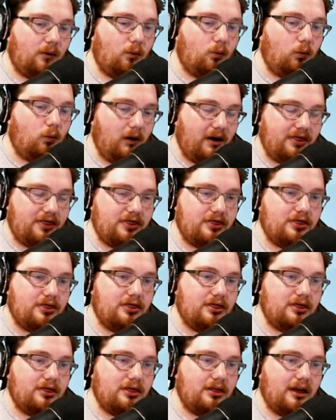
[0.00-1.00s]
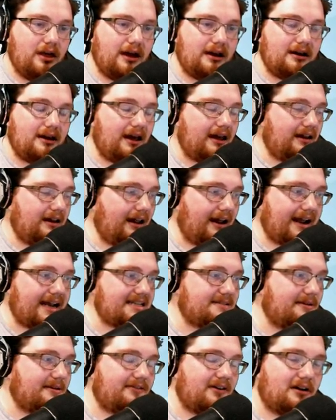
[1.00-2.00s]
what, And, and and I
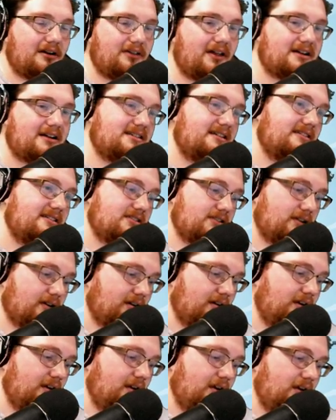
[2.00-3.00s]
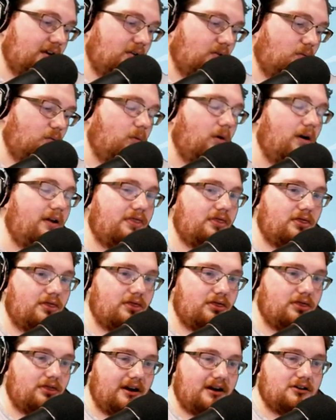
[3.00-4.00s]
guess my final thoughts on this are what
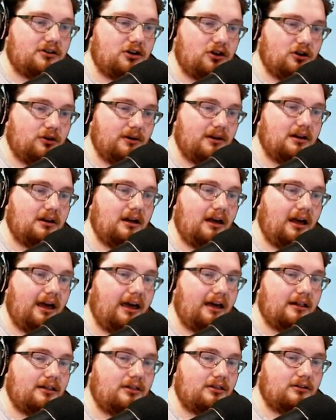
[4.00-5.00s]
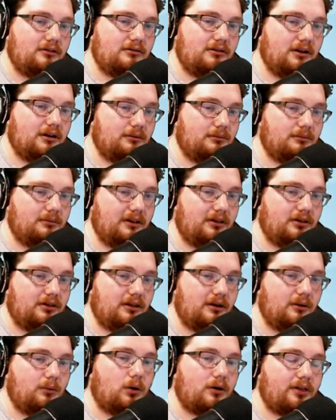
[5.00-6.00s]
they're doing, and the, you know, and
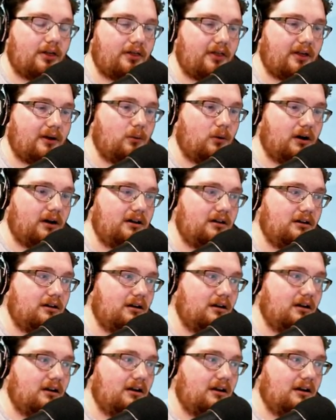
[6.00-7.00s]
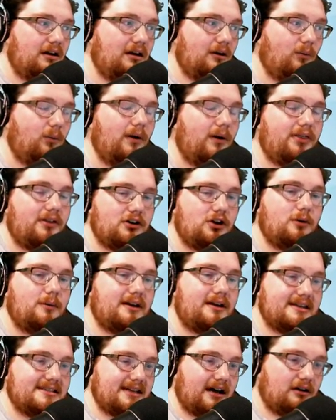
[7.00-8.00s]
the award that they won, what they're
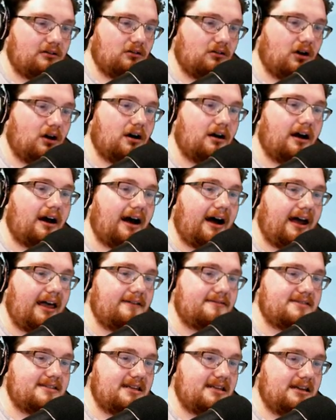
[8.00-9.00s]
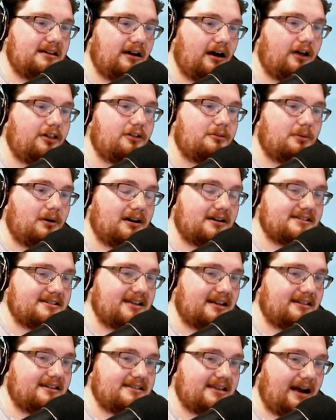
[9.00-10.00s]
doing is not wrong. I have seen other products
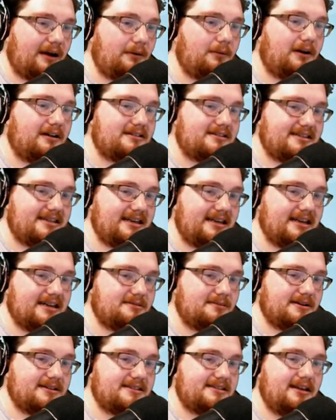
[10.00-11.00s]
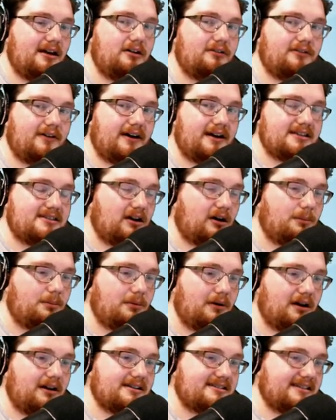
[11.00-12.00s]
like this. I went out to C E S myself. I saw
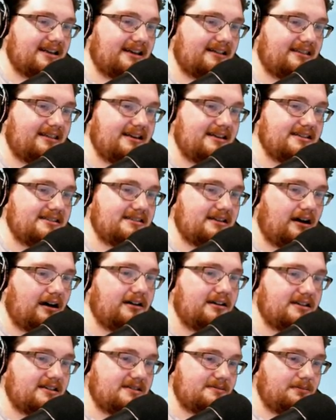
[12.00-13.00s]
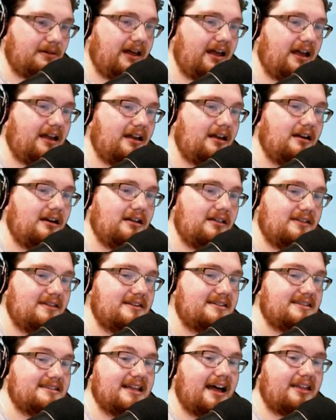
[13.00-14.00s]
products like these on display.
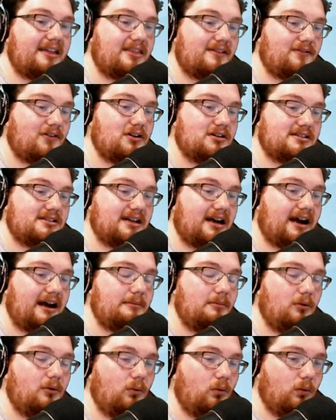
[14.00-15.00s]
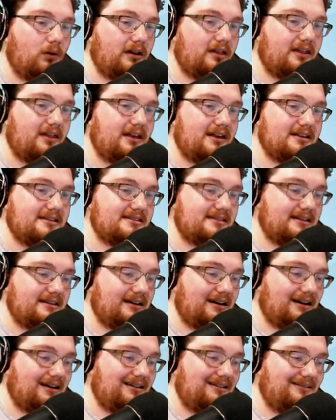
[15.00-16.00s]
This is not the first time one of these
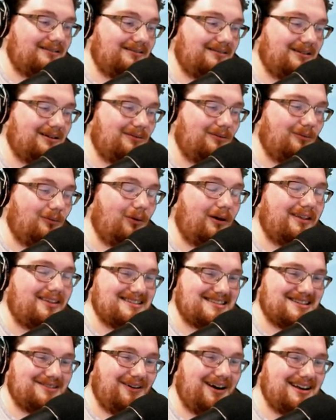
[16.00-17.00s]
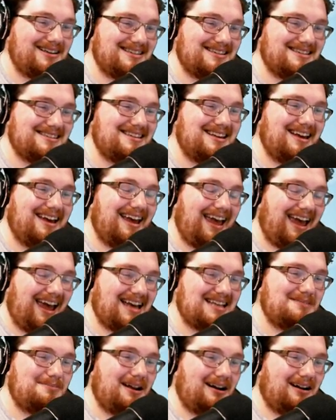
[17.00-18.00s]
uh, you know, one of these devices
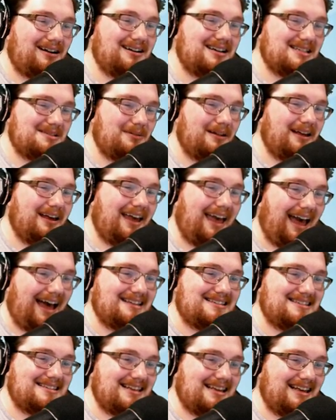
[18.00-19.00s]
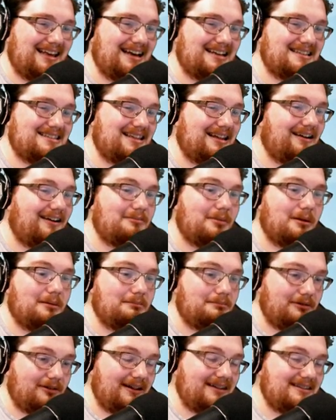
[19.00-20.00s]
has been on display at C E S. There have
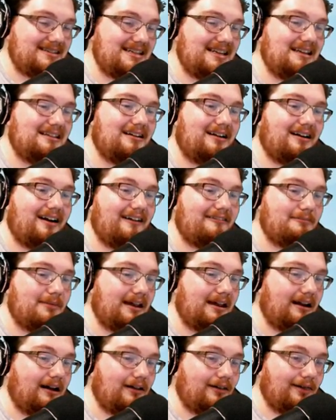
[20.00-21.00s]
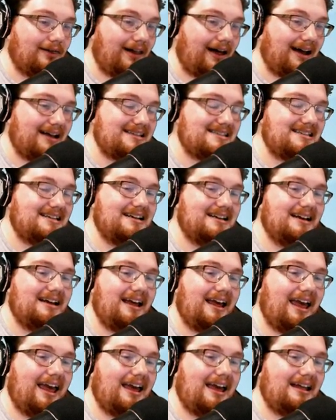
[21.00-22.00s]
been plenty. There have been a lot,
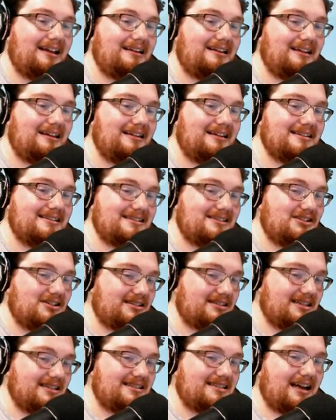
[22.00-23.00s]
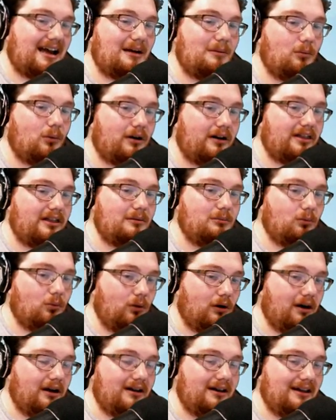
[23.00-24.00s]
and just this time, one of them
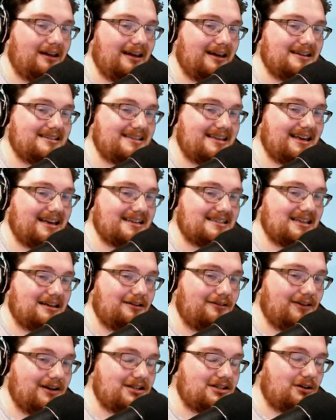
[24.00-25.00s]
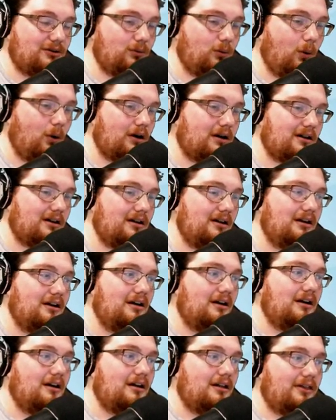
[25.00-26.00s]
won a C E S Innovation Award.
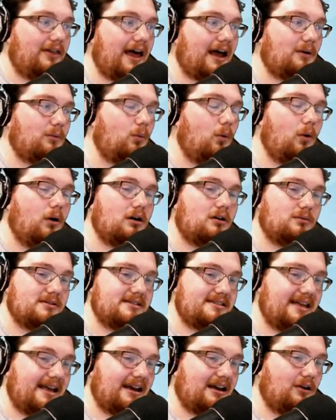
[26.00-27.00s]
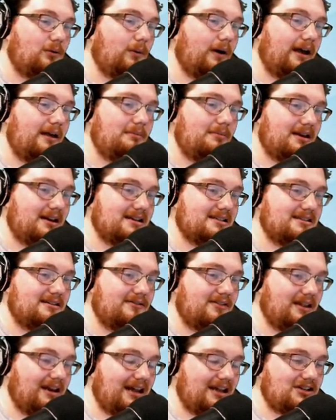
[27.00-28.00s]
That award was taken away because
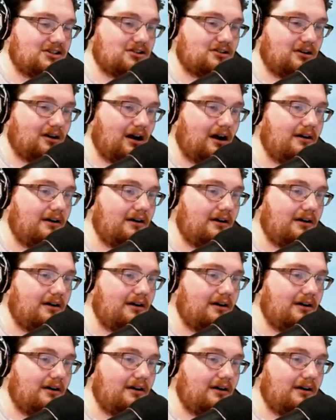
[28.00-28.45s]
of the nature